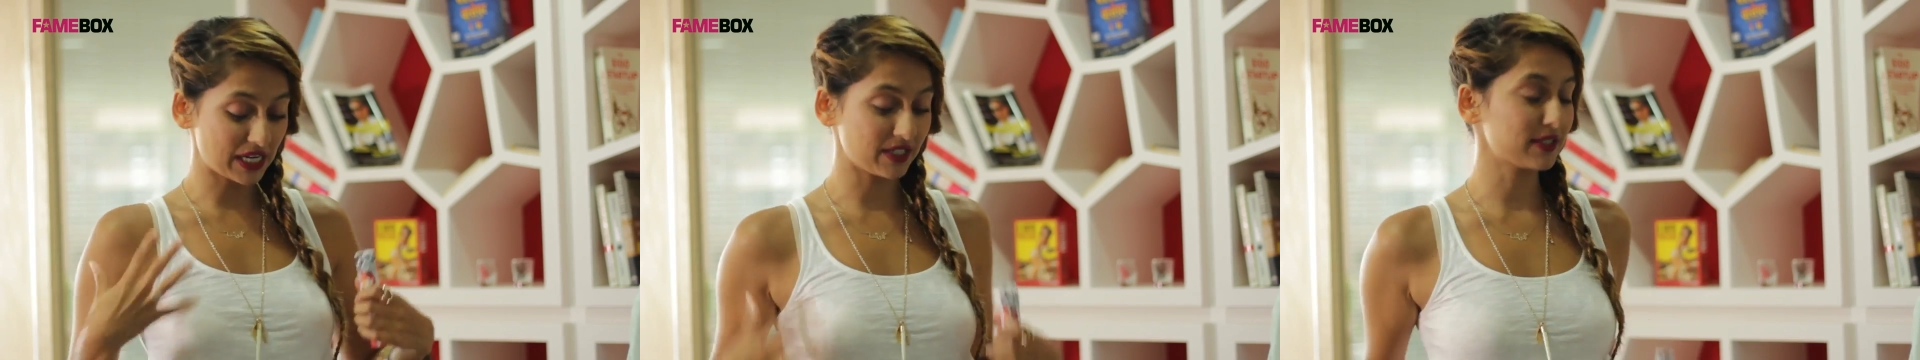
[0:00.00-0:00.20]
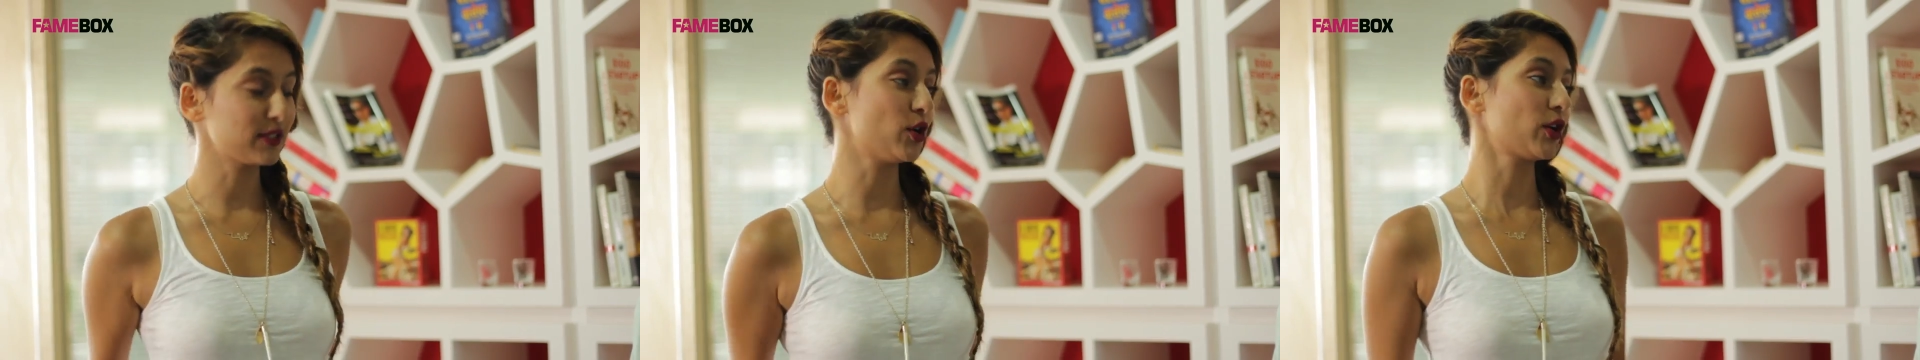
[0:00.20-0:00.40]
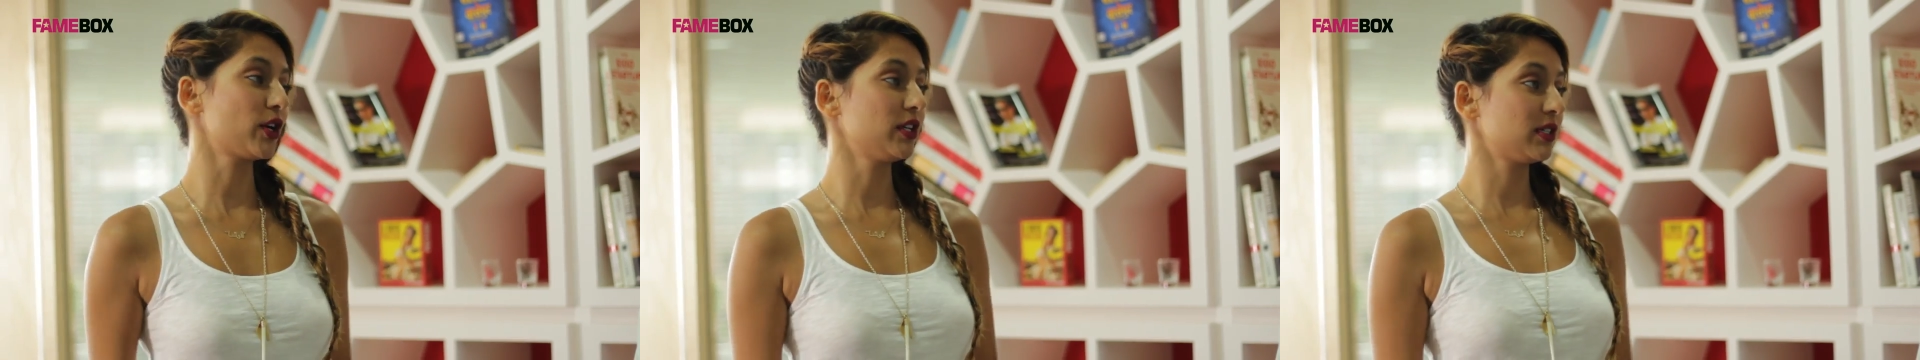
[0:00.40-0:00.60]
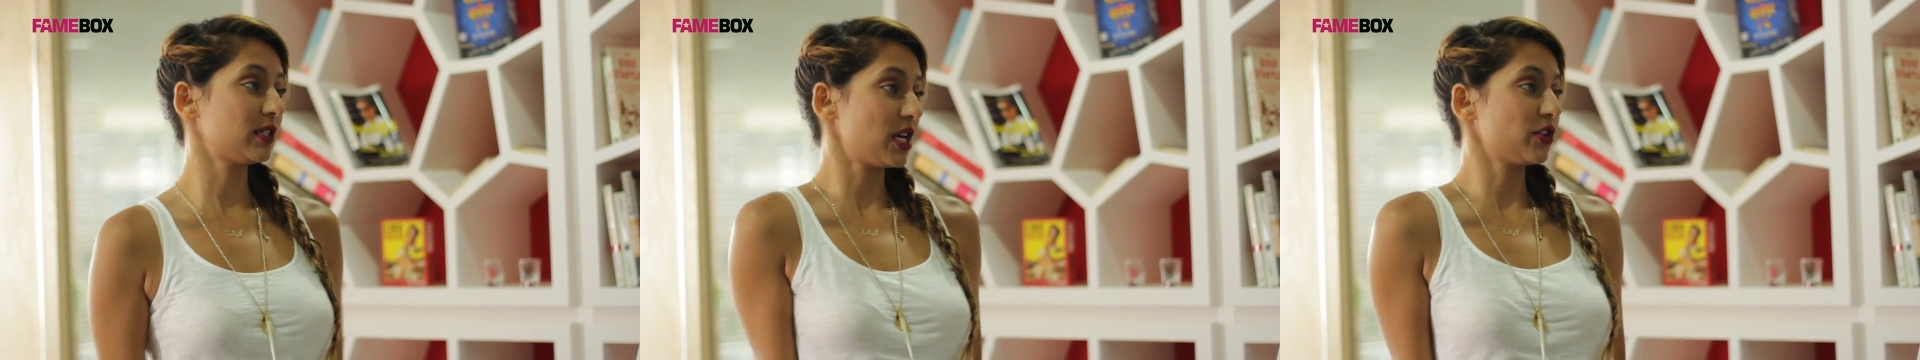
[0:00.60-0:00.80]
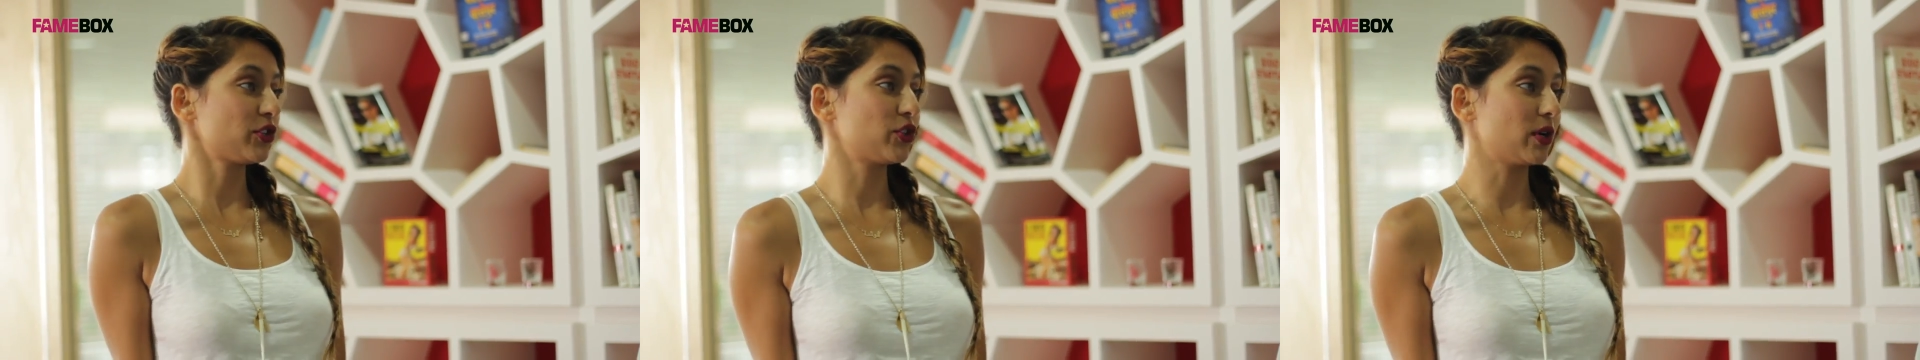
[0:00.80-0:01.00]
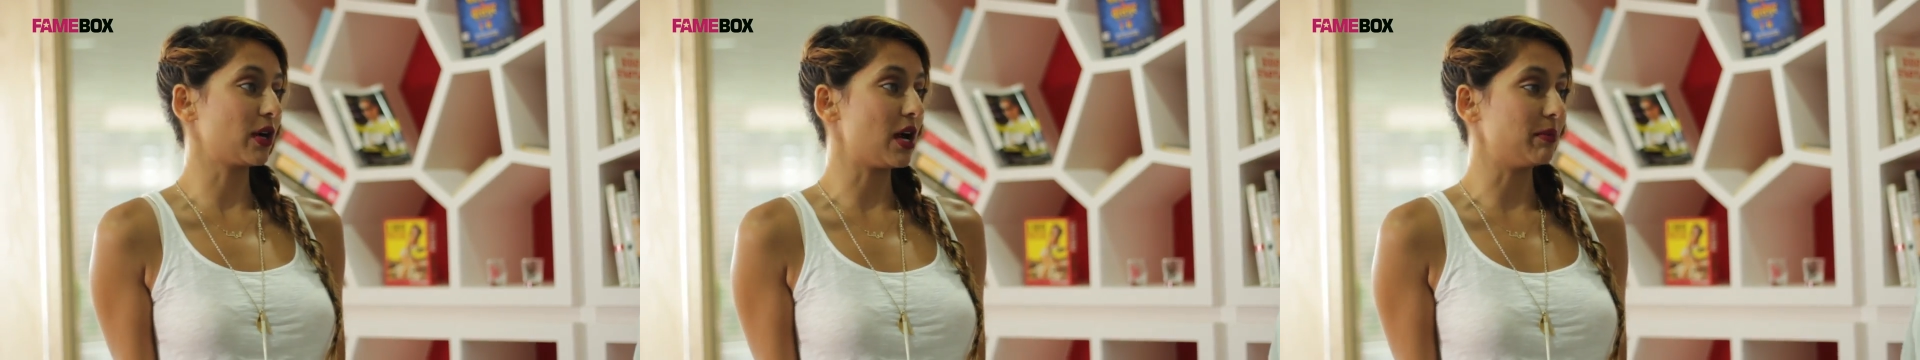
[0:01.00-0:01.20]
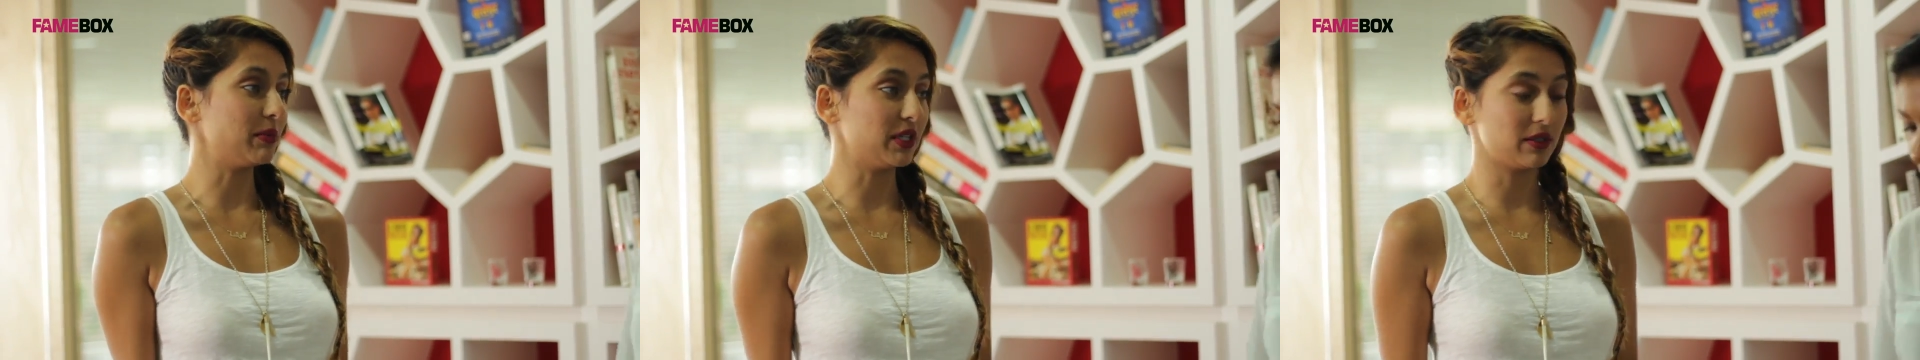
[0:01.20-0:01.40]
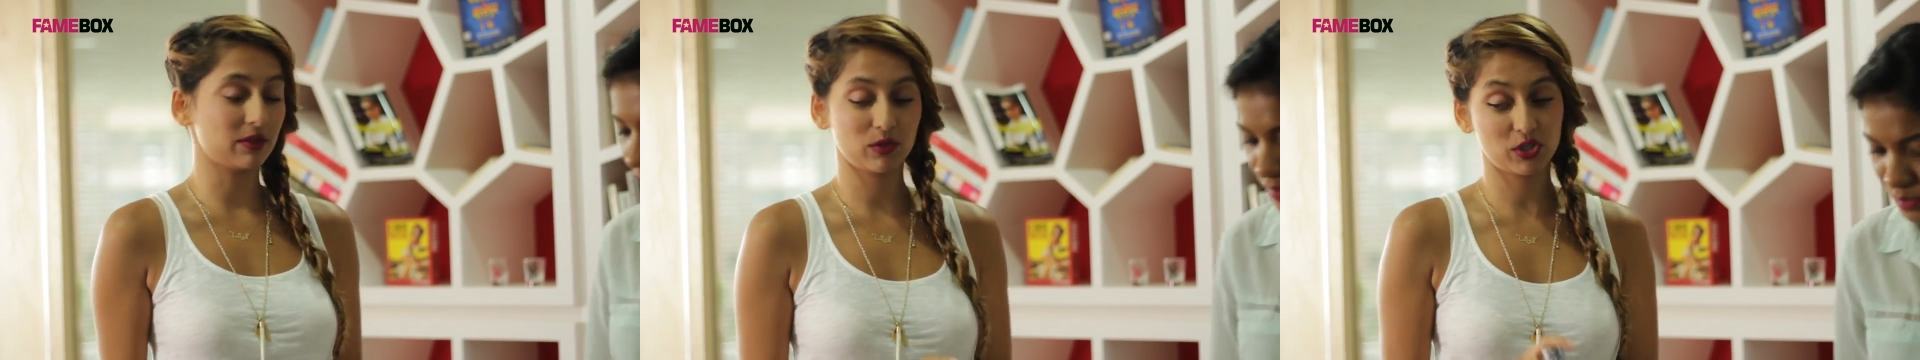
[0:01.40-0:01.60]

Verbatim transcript: and it's not going to touch your garment, yeah.